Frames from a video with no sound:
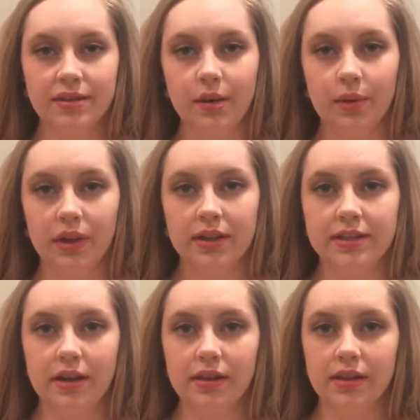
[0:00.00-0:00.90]
So we're going to
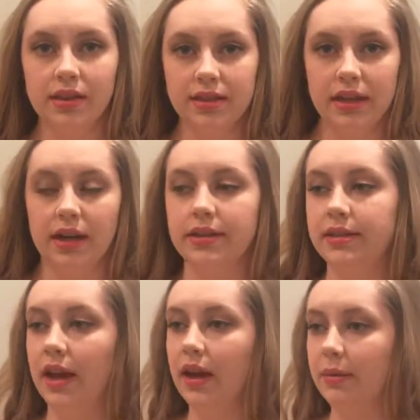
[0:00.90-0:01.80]
start this
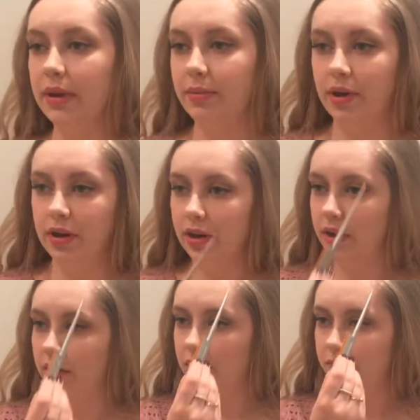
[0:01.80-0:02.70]
hairstyle by parting
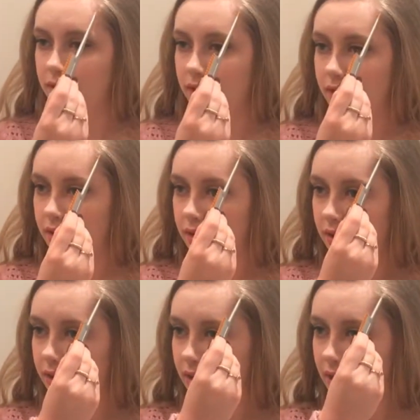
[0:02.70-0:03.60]
it over
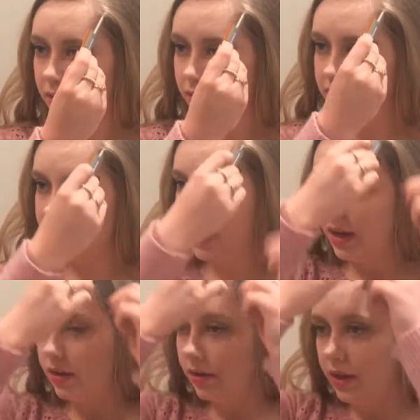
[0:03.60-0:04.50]
on one
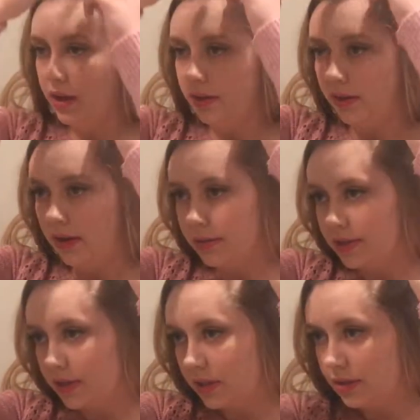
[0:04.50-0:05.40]
side or the other. I'm
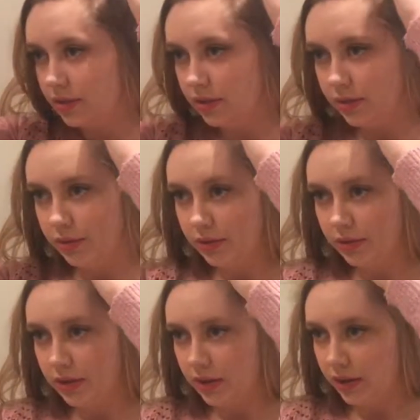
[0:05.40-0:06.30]
just going to do
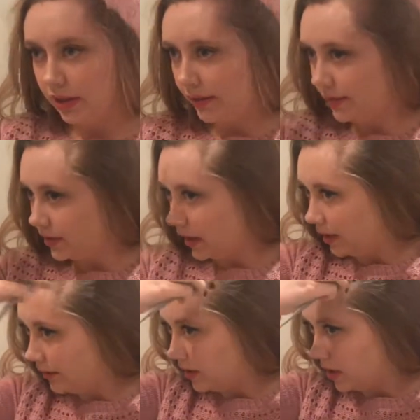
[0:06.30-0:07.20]
the left
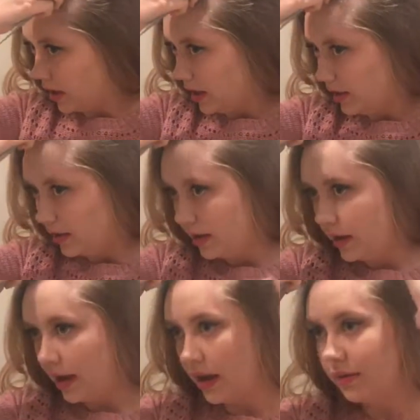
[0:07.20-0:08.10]
side for today,
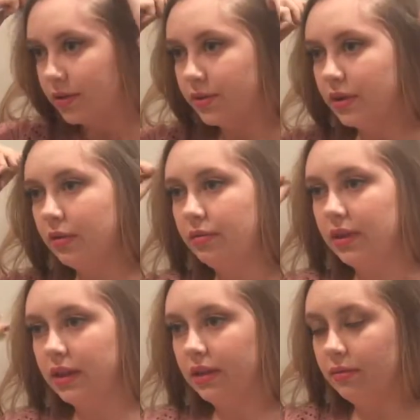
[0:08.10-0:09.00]
and we're doing a
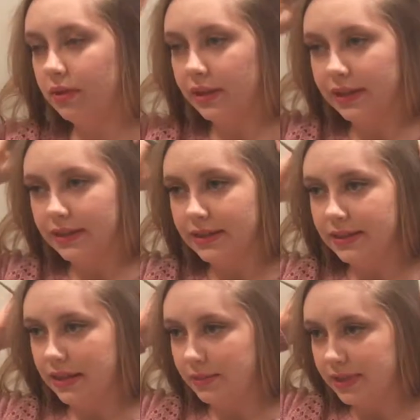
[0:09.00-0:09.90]
really
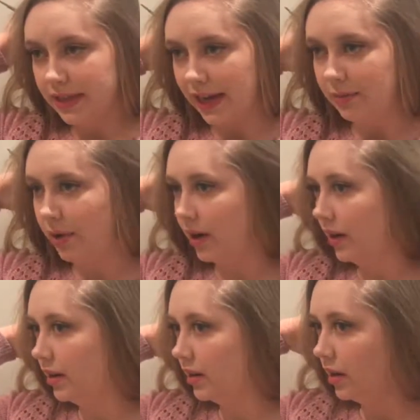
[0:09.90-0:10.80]
deep side
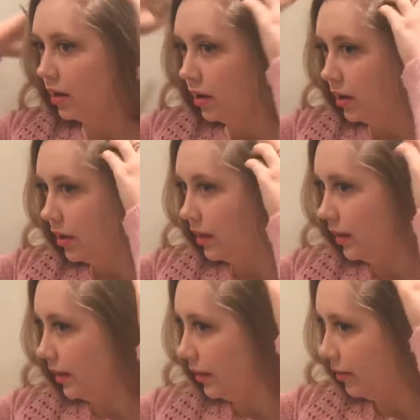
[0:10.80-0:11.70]
part,
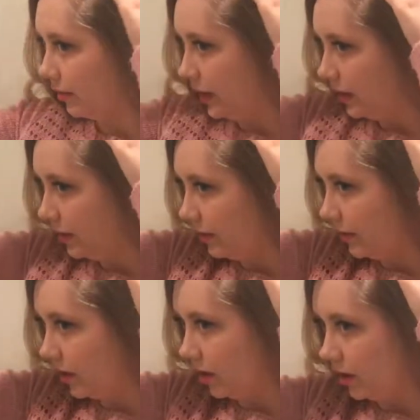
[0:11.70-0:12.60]
like right
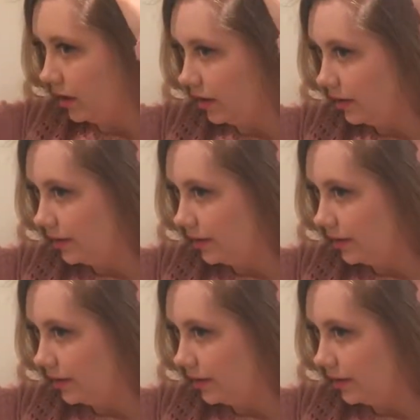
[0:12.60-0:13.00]
over here.